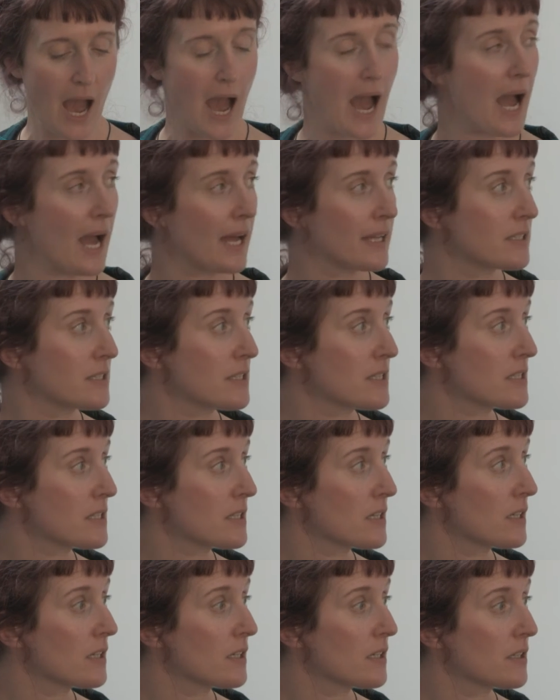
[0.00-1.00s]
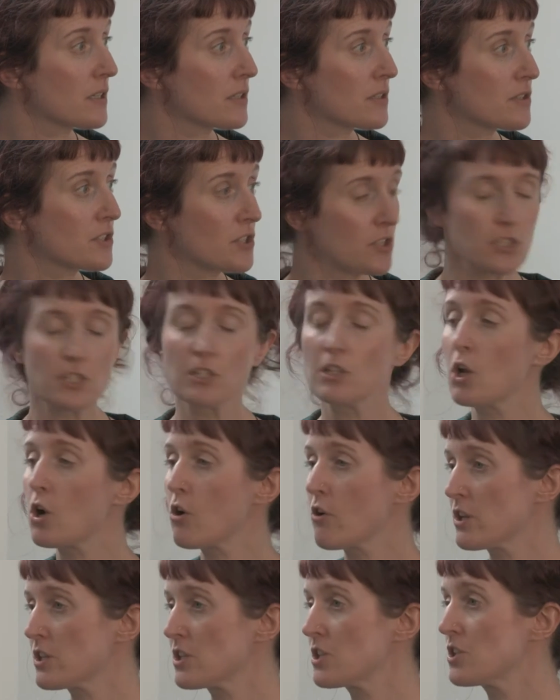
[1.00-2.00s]
And Susan
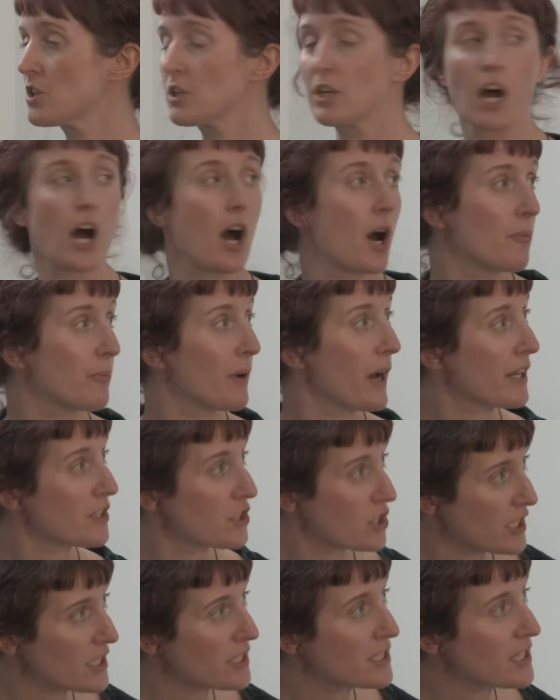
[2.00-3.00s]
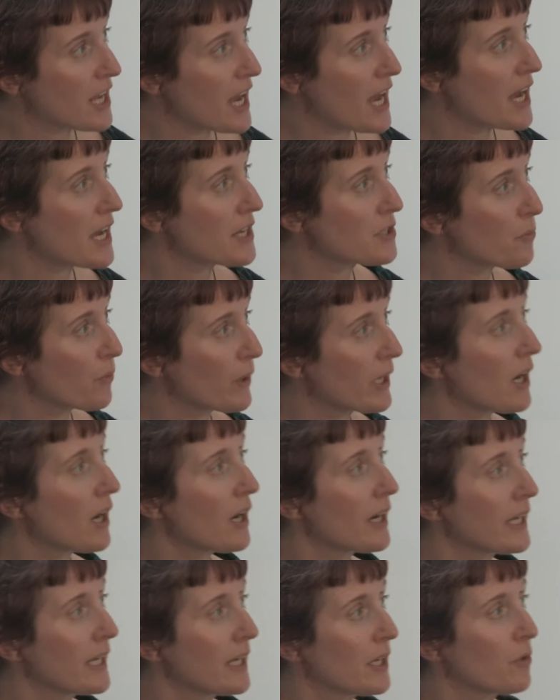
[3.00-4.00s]
Lawrence stood up and she said, we
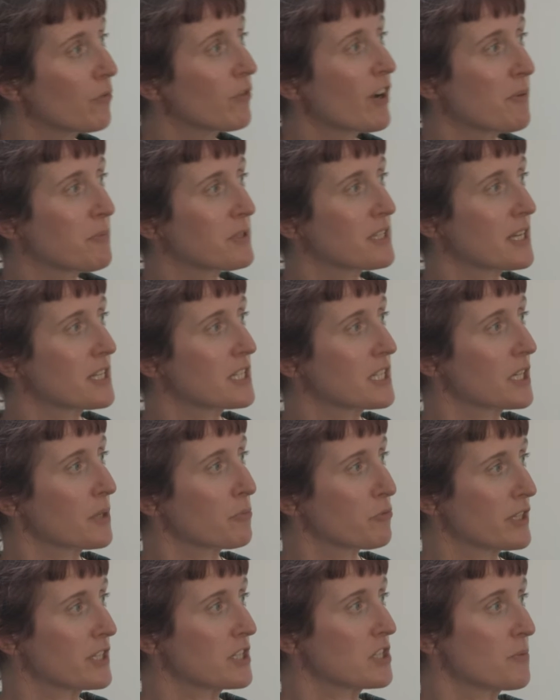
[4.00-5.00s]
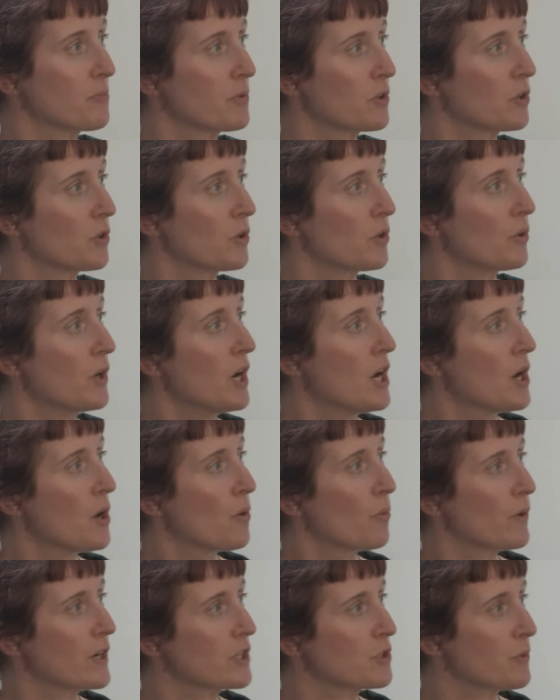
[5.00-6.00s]
are here representing a principle
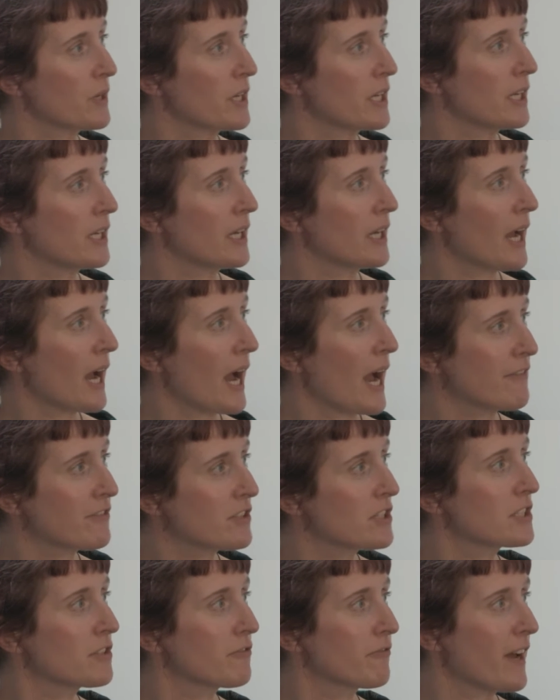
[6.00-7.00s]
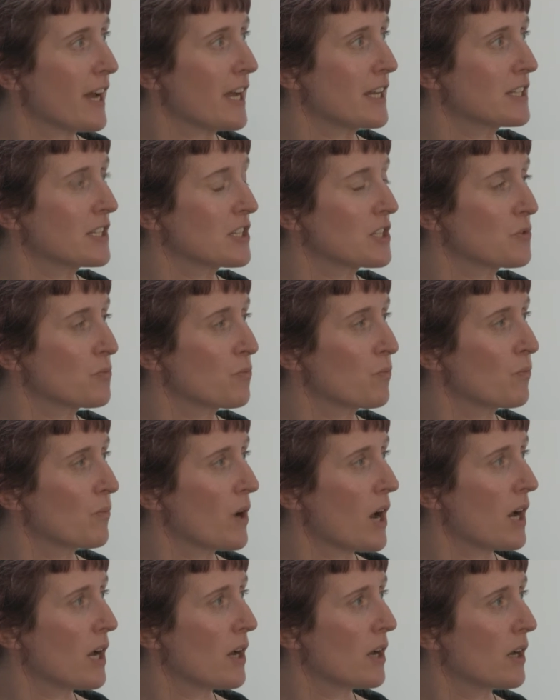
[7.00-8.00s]
which we have to defend
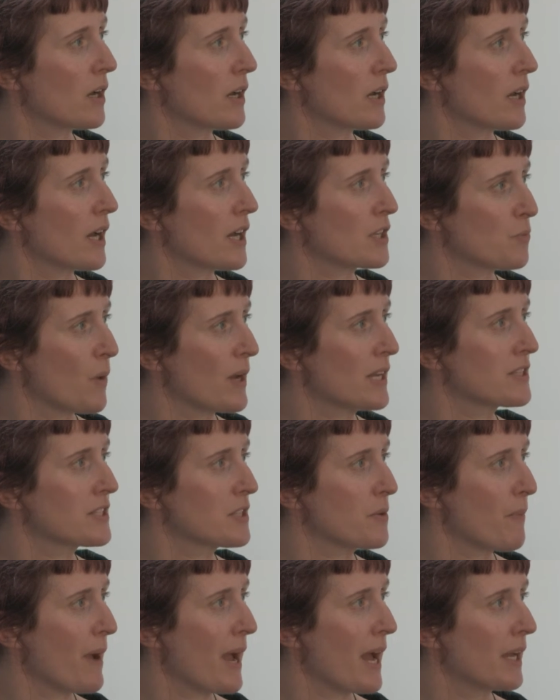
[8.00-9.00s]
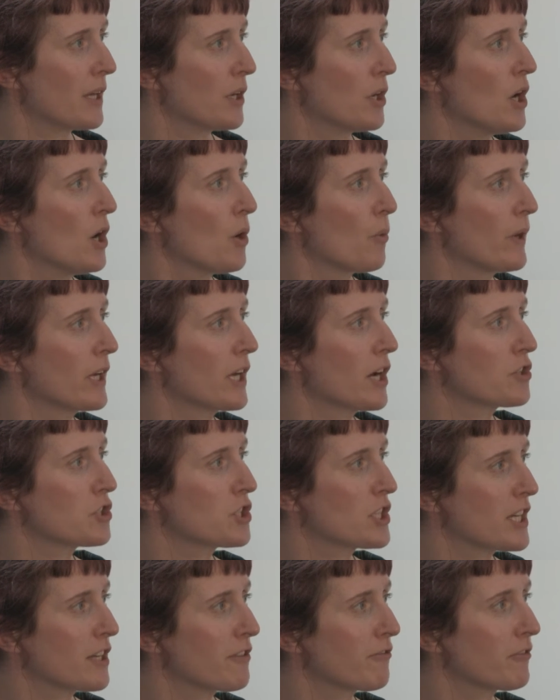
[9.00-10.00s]
as well as the men. We go
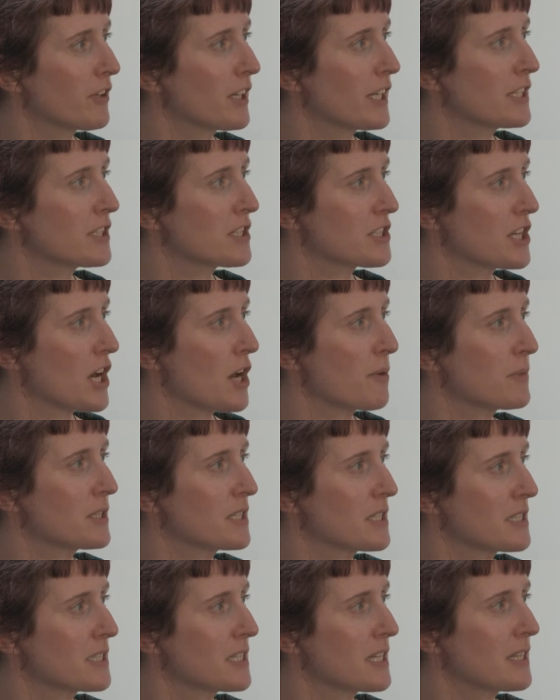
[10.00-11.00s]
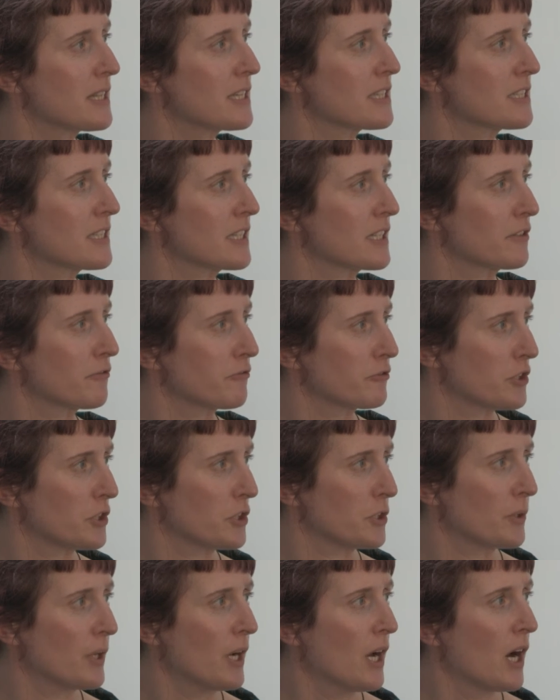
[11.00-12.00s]
cheerfully determined to see this thing
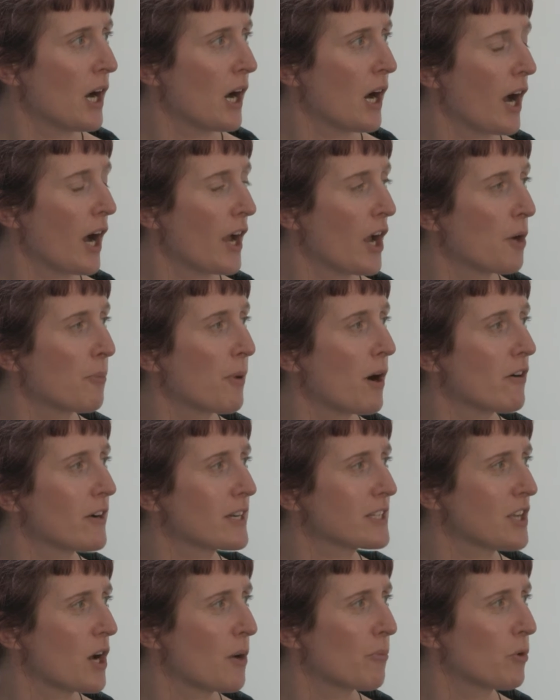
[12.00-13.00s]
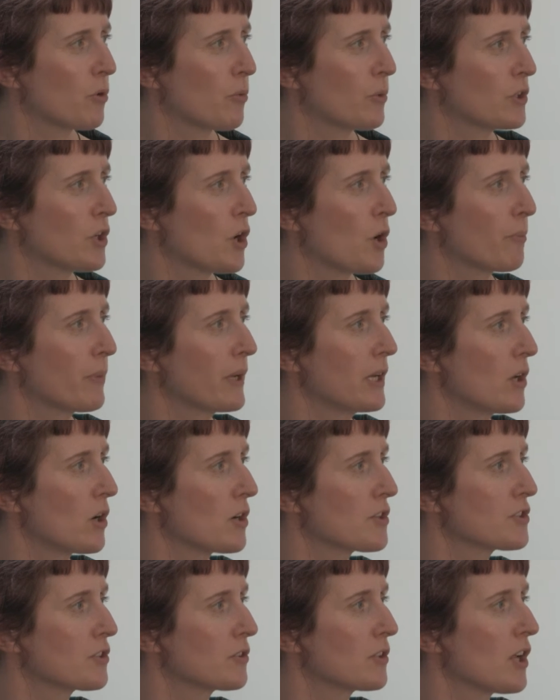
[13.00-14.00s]
through. I hope our example will not be
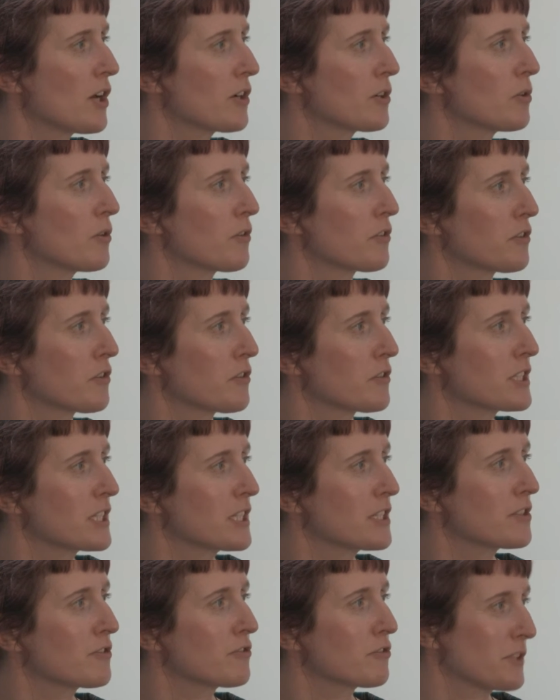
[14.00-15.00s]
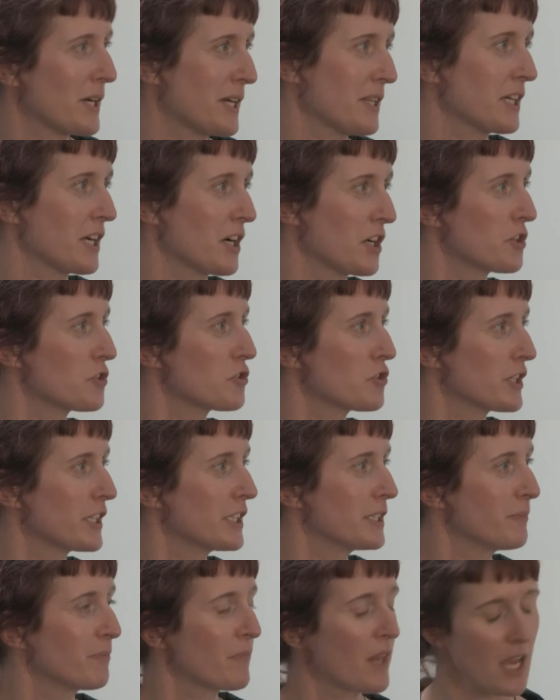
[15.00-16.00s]
lost on local authorities throughout the
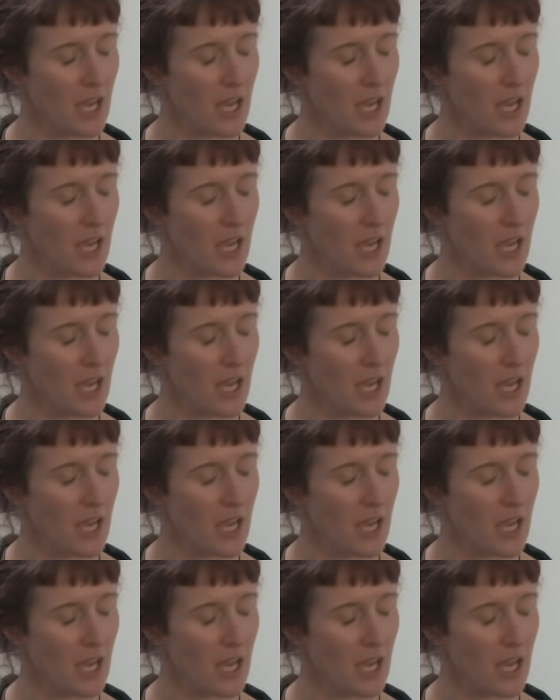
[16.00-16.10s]
country.